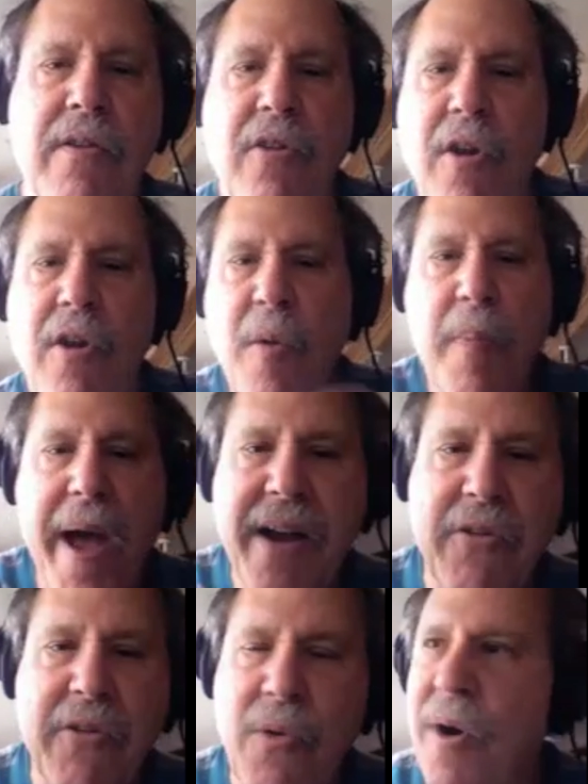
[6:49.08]
to go
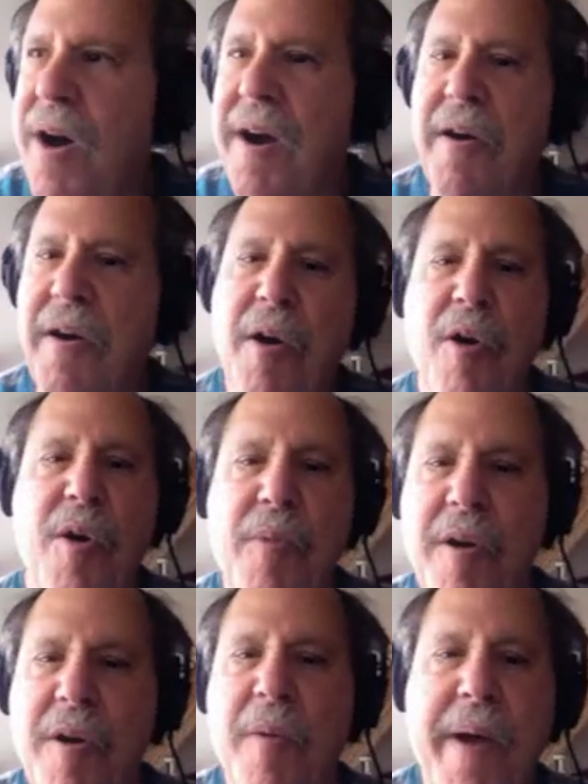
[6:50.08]
back to our
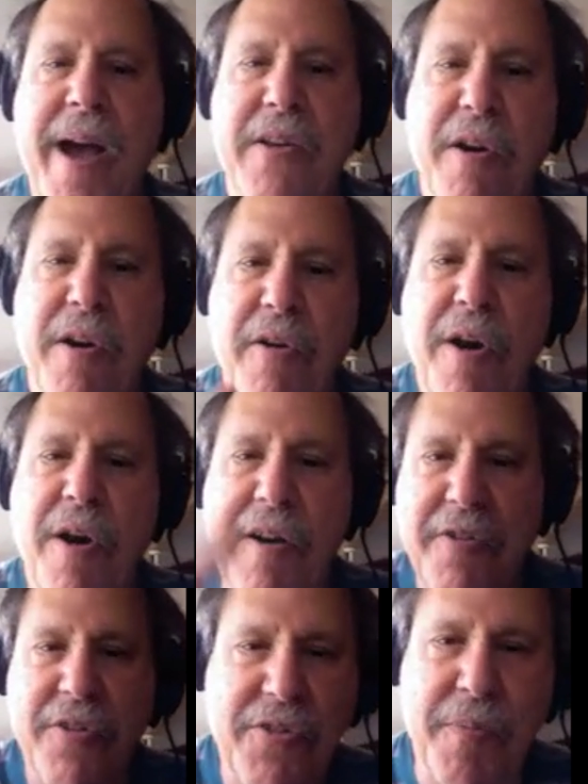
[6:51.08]
home or go back to our
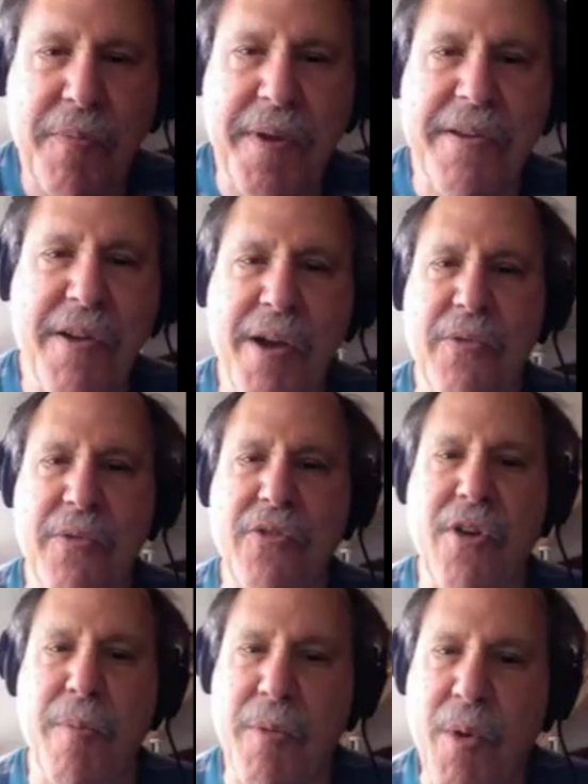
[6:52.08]
office to be in touch with
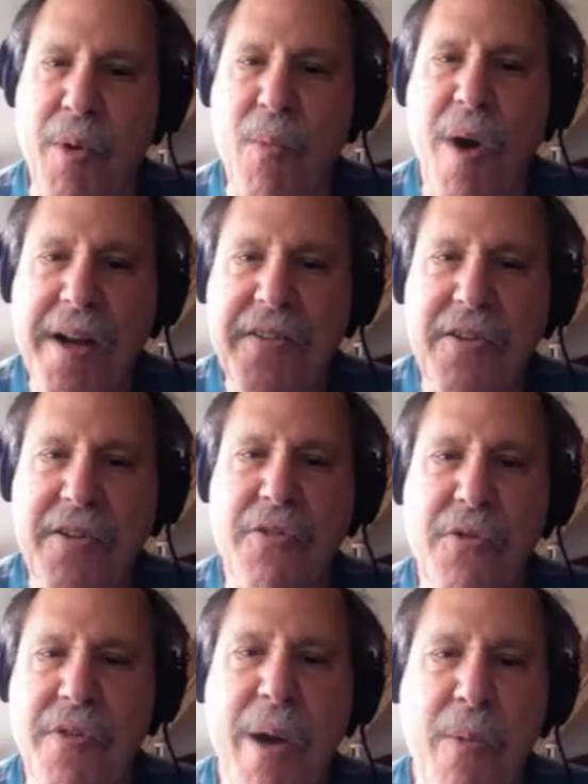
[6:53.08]
someone. We wanted to
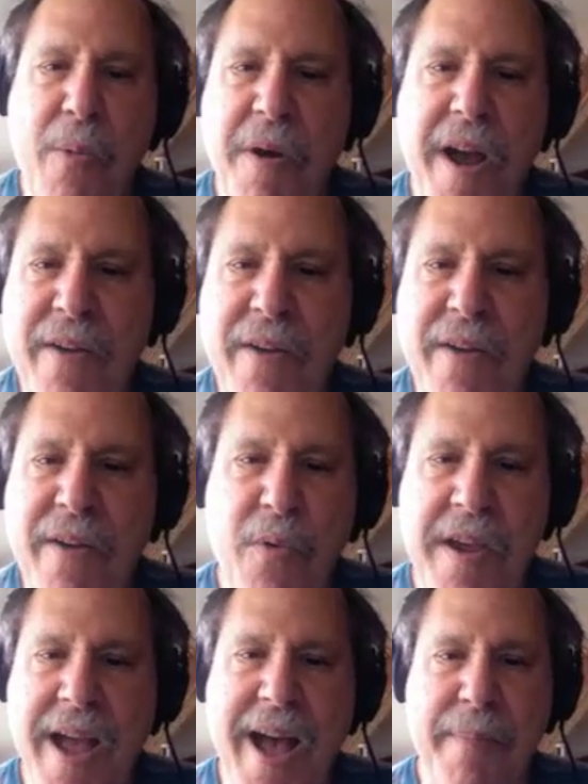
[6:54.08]
do that wherever
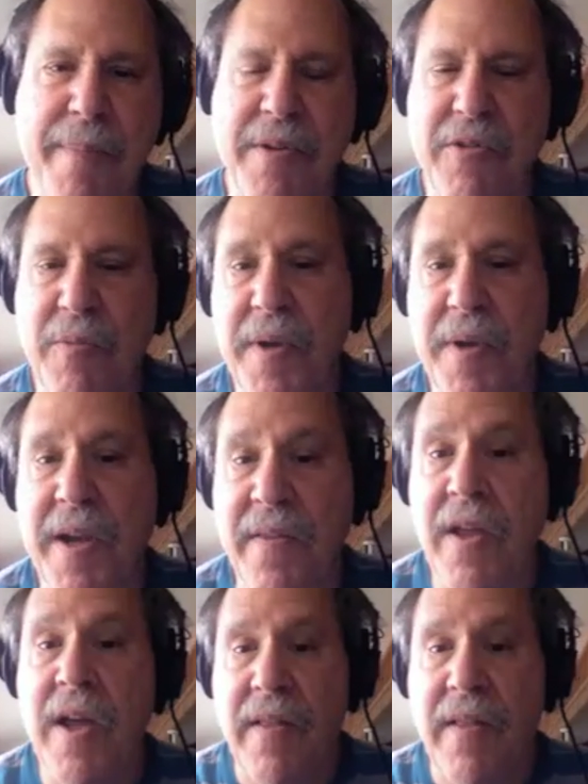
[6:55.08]
we happen to be, and
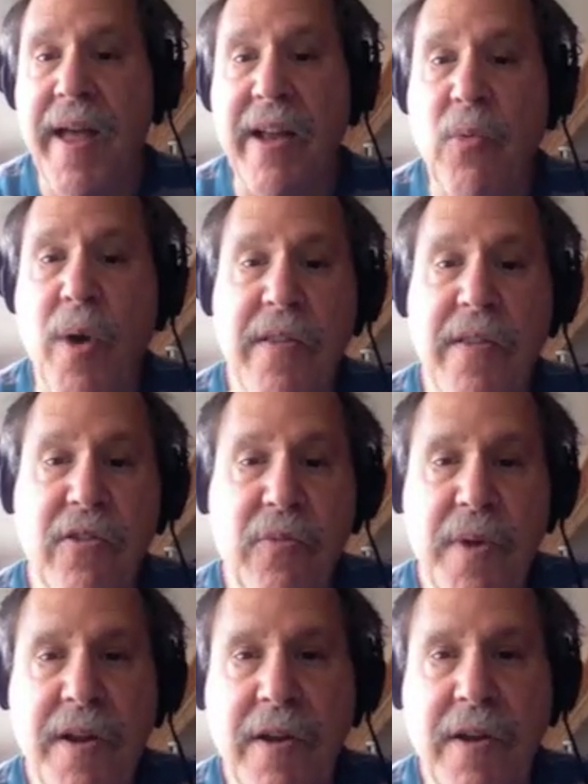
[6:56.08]
that's why these
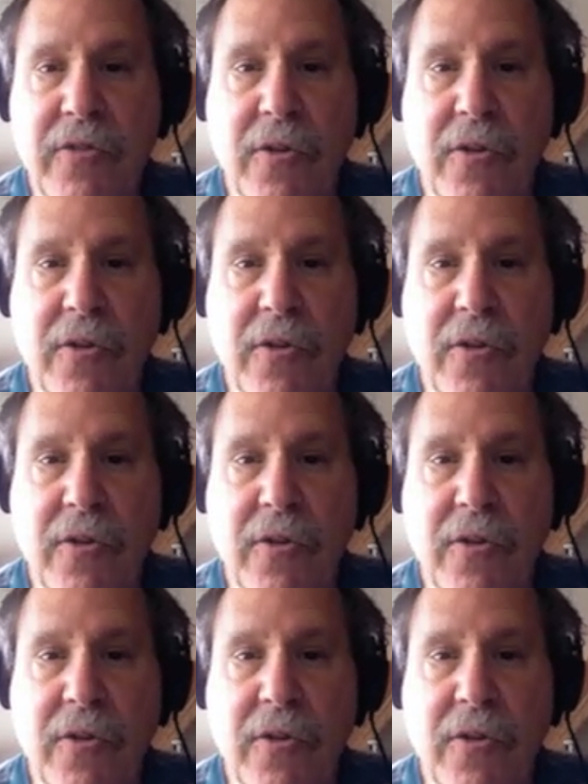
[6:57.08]
media are so